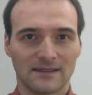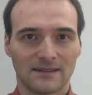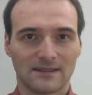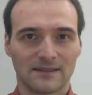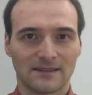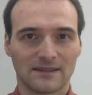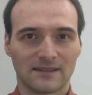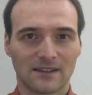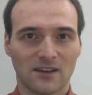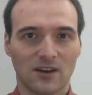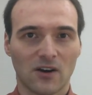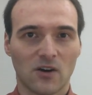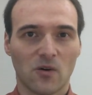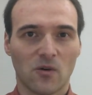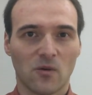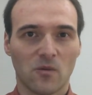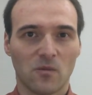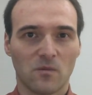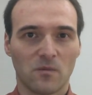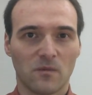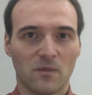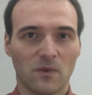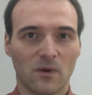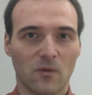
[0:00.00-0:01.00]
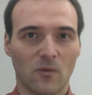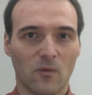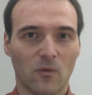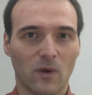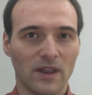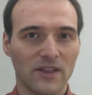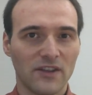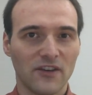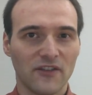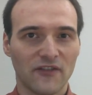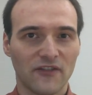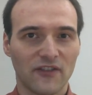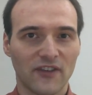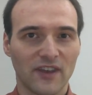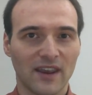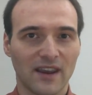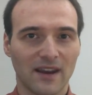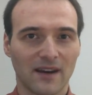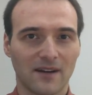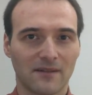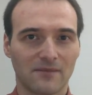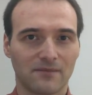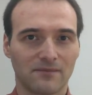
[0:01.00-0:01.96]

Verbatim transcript: So, what do you think?